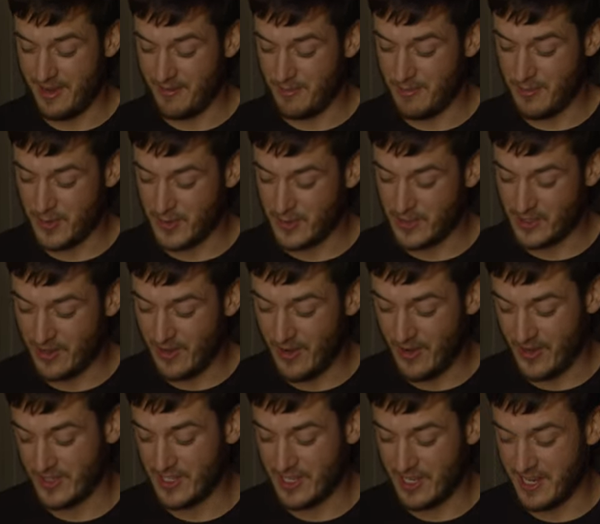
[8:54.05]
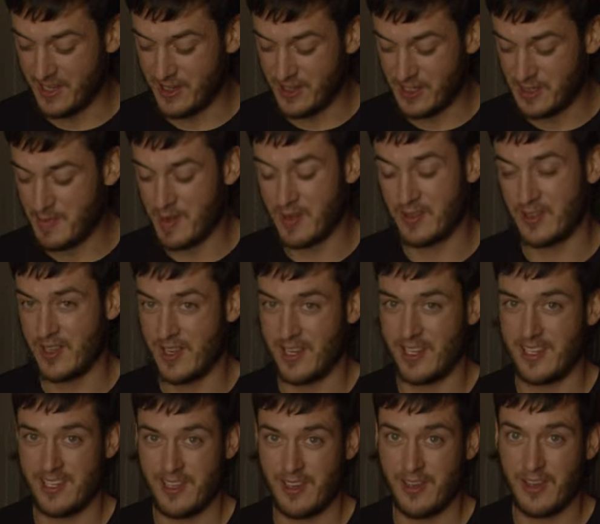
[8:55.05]
It was, honestly, it just smells
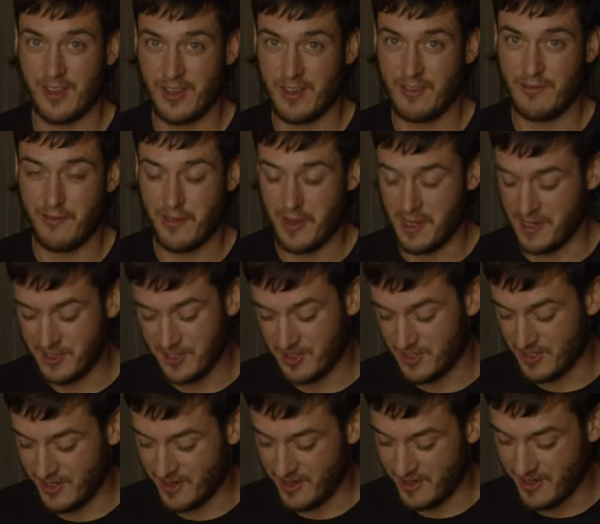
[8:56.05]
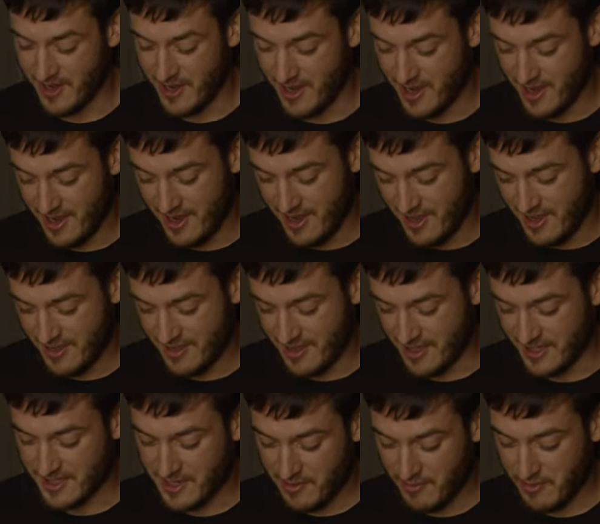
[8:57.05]
like you're cooking fish, so
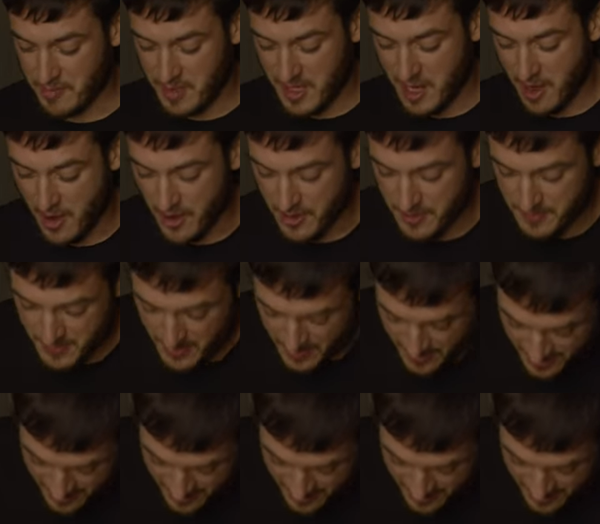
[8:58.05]
that's given me hope.